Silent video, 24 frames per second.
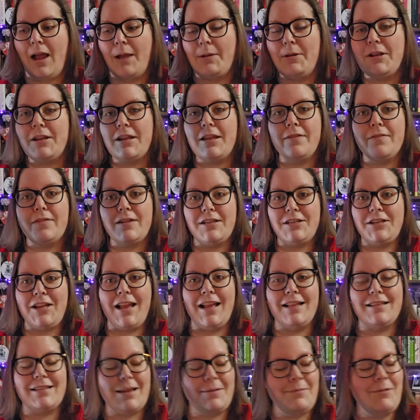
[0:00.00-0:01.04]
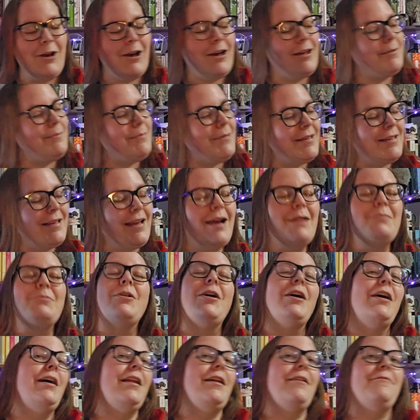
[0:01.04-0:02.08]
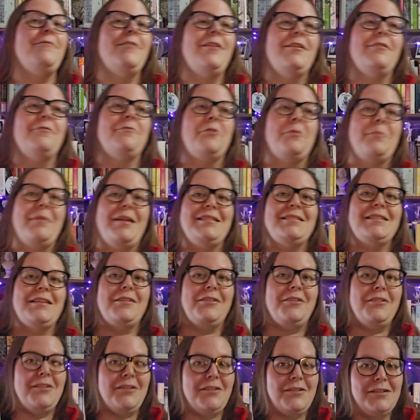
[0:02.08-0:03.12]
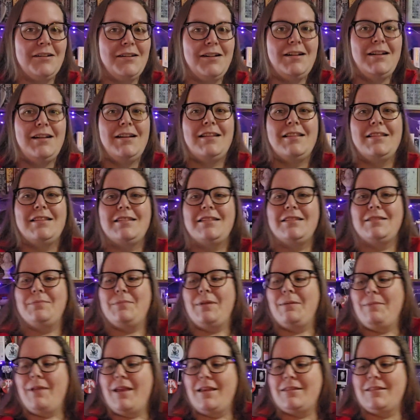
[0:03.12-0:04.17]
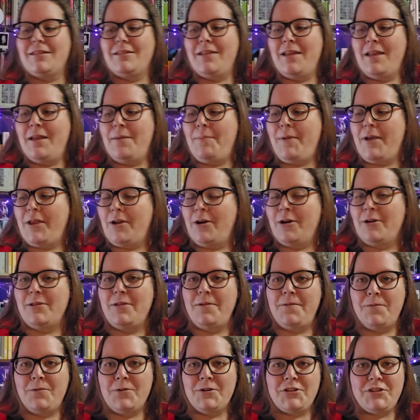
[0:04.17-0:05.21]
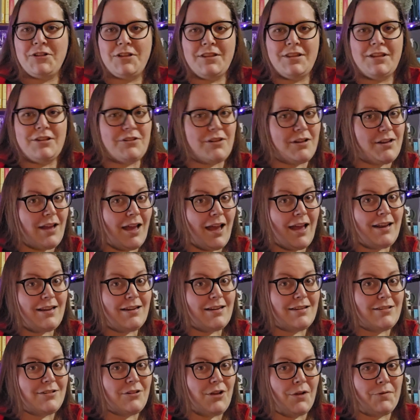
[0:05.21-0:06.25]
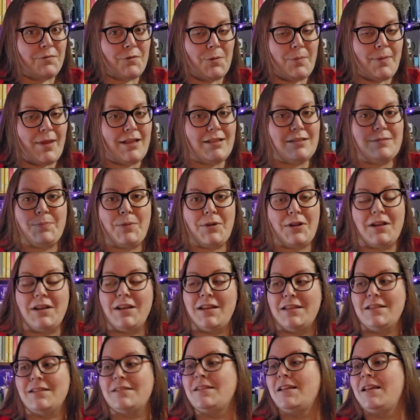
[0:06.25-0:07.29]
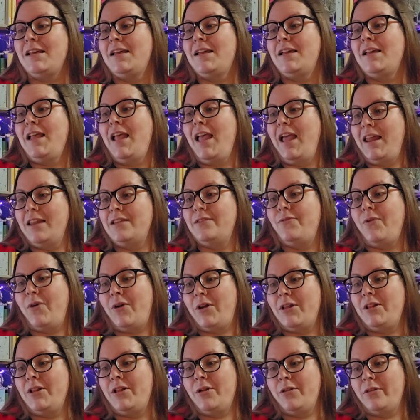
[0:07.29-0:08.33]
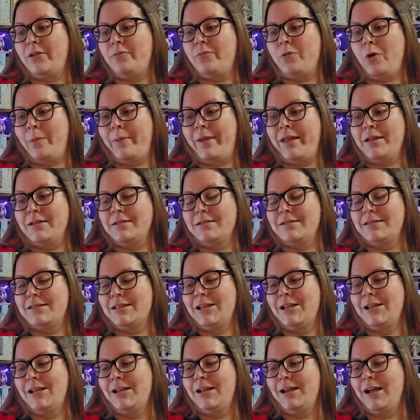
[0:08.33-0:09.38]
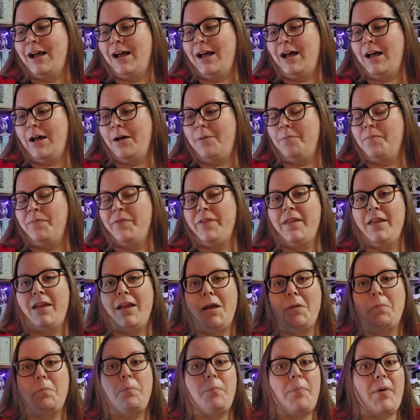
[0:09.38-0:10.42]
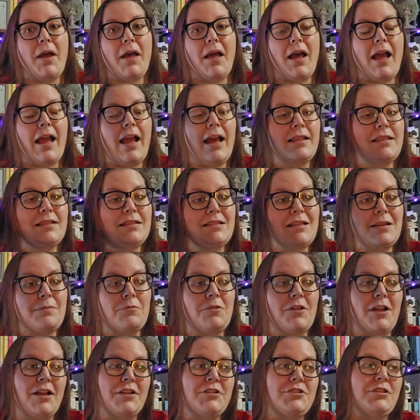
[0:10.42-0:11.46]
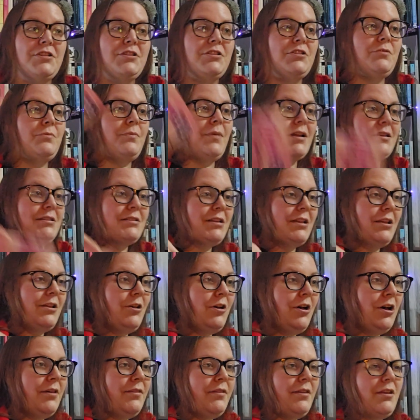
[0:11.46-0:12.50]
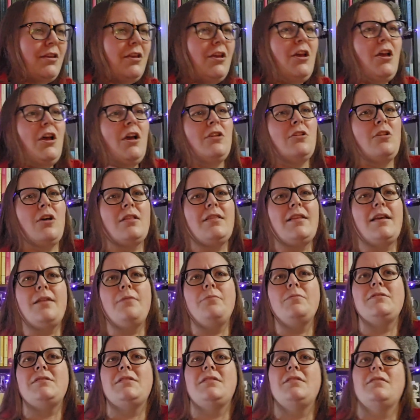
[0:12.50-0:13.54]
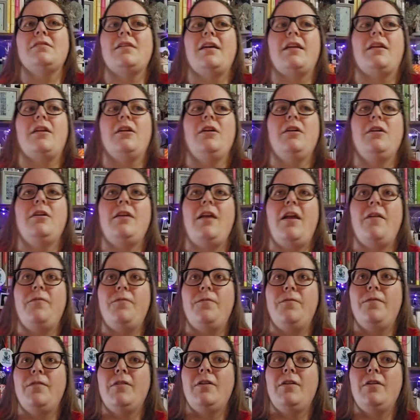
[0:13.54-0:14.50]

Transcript: I'm gonna give it a chance. I'm not a big, I'm not a fan of romance at all. This is Meet Me at the Lake by Carly Fortune. They try to hide it as not romance, but it is. It is very clearly romance. Um, but I had the same reaction to Mexican Gothic. Not that it wasn't like if